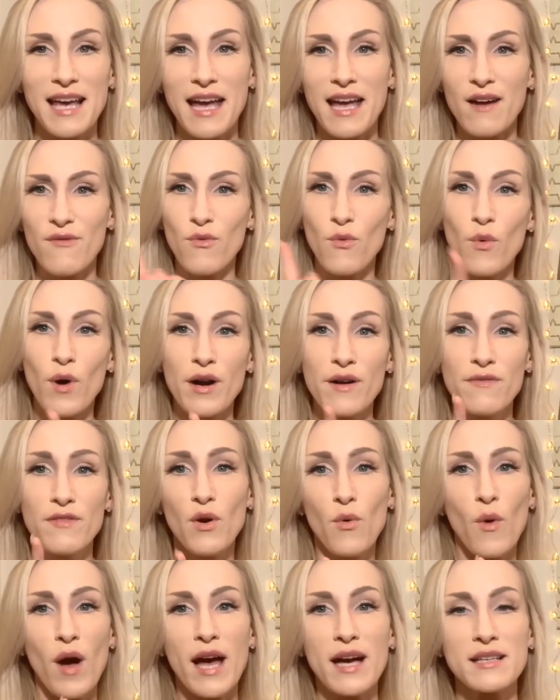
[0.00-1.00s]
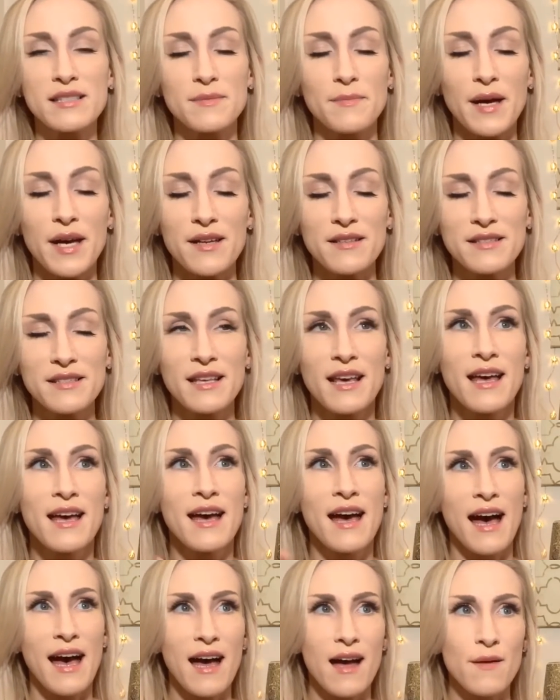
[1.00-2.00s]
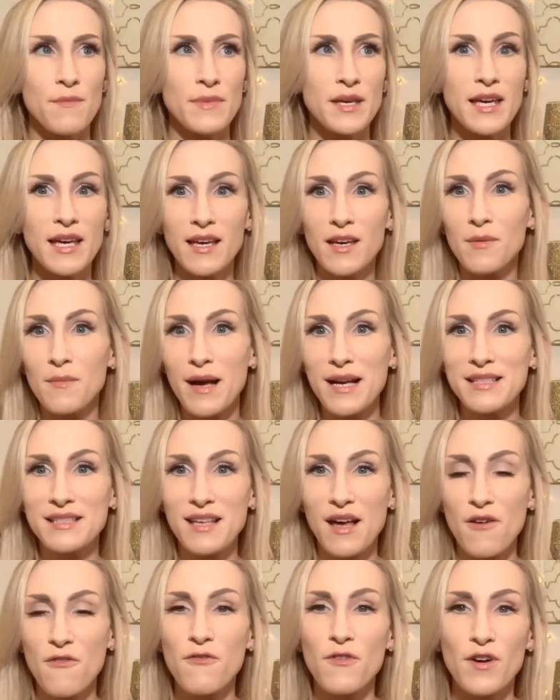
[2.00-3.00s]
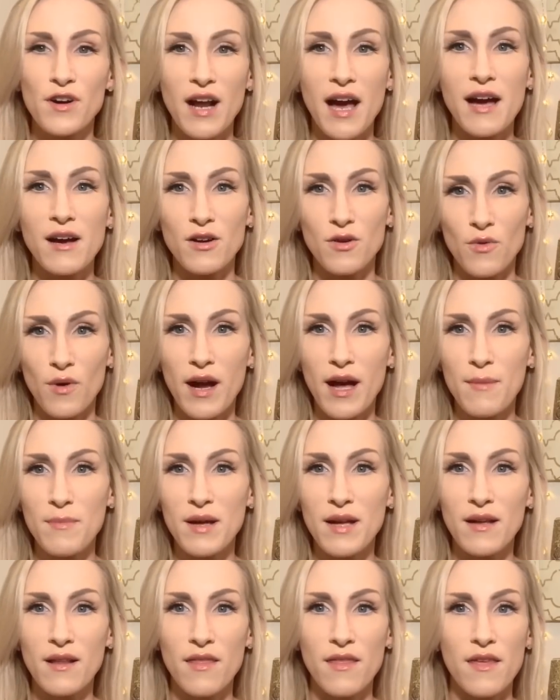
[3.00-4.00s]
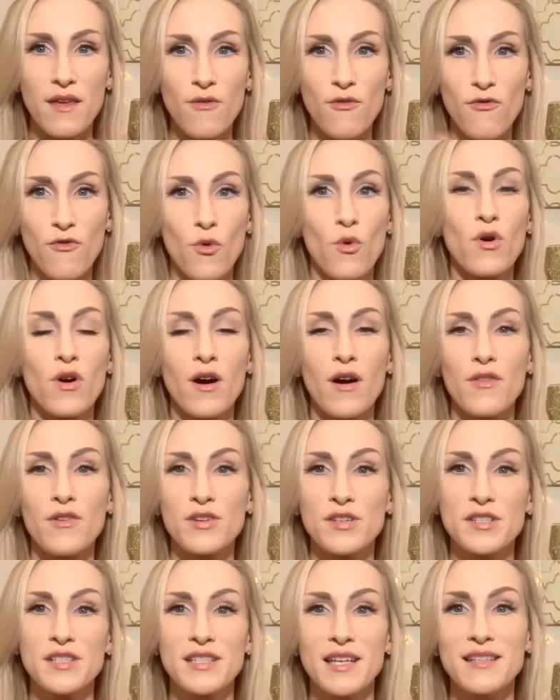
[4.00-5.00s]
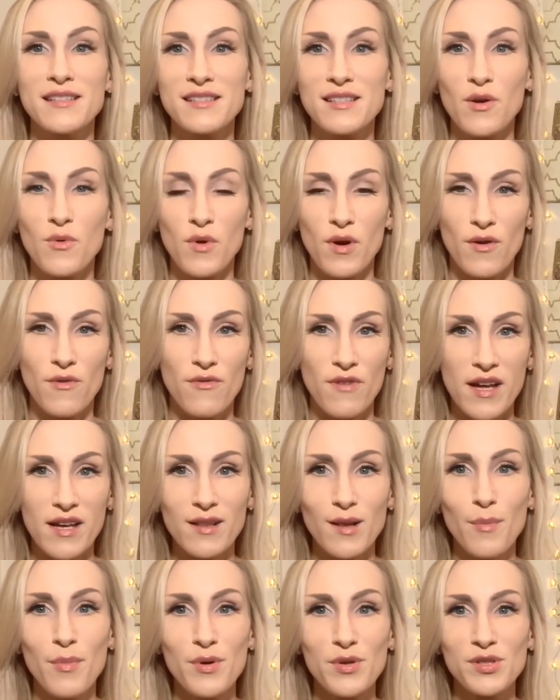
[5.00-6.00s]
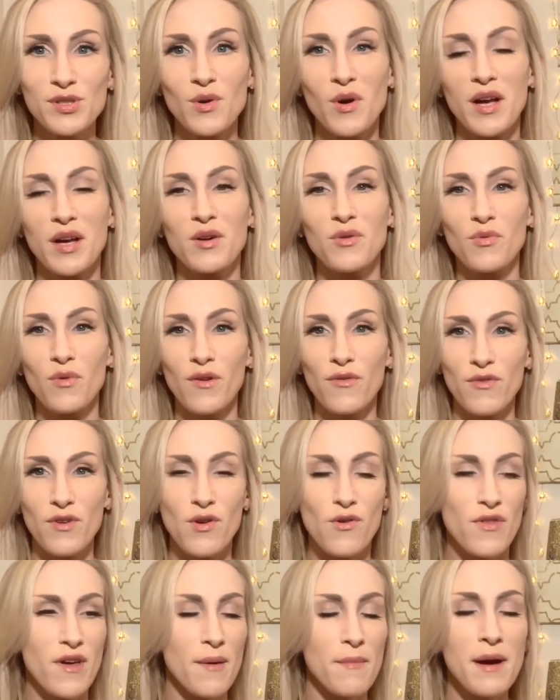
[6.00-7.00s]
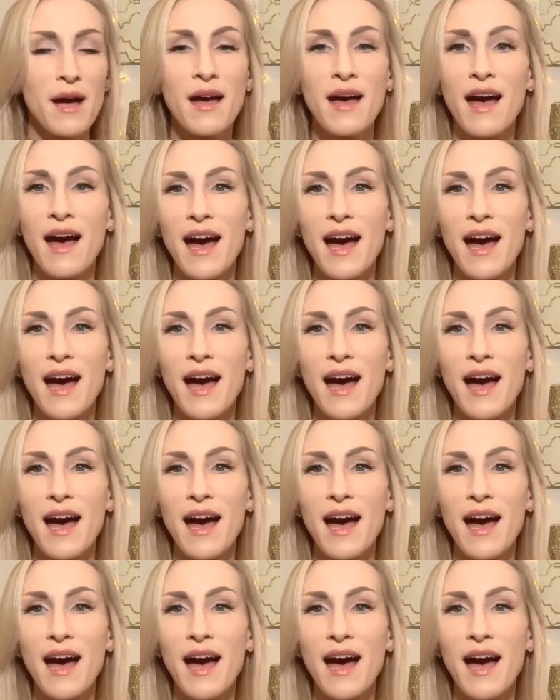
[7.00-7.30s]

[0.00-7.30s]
I have one of the wax melts. I'm kicking myself for not grabbing the four other scents that were available so I could review them.